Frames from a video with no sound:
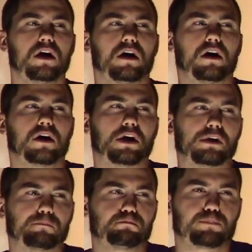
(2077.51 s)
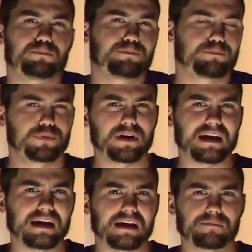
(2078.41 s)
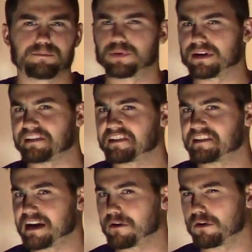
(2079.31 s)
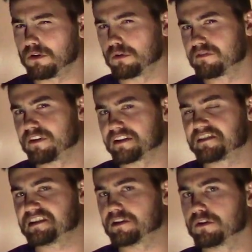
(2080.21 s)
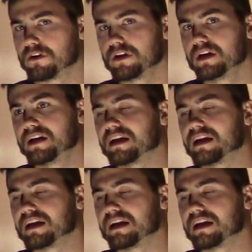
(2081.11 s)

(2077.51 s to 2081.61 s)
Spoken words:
are pretty sterile, or if not sterile,